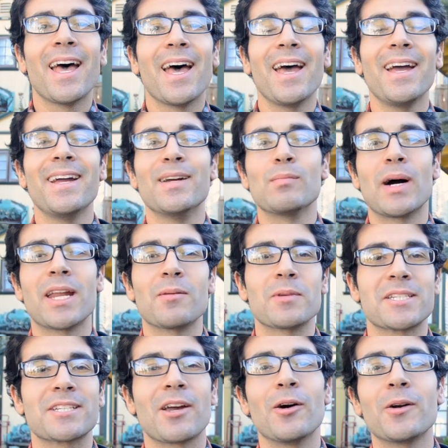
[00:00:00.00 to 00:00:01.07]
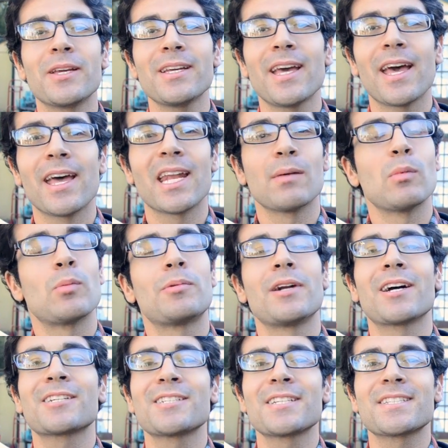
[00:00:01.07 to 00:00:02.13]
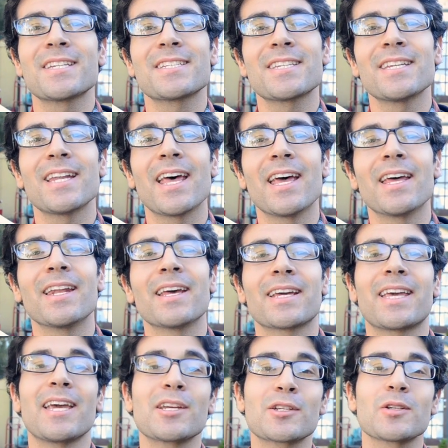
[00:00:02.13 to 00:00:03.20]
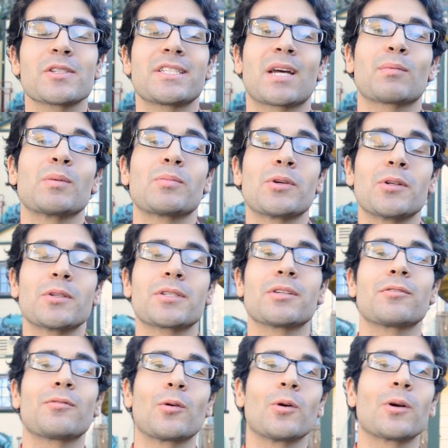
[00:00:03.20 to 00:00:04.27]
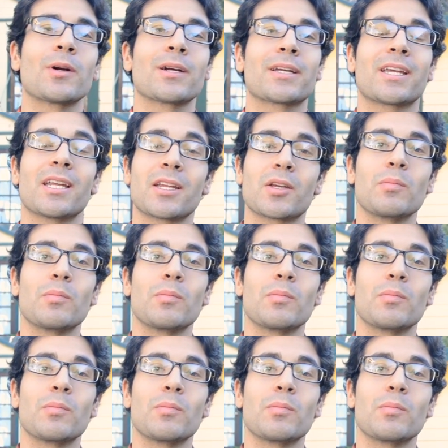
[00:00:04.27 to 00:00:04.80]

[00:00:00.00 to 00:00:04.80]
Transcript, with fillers: Hey, my name is Cody, and I'm a production assistant and occasional segment producer for Kin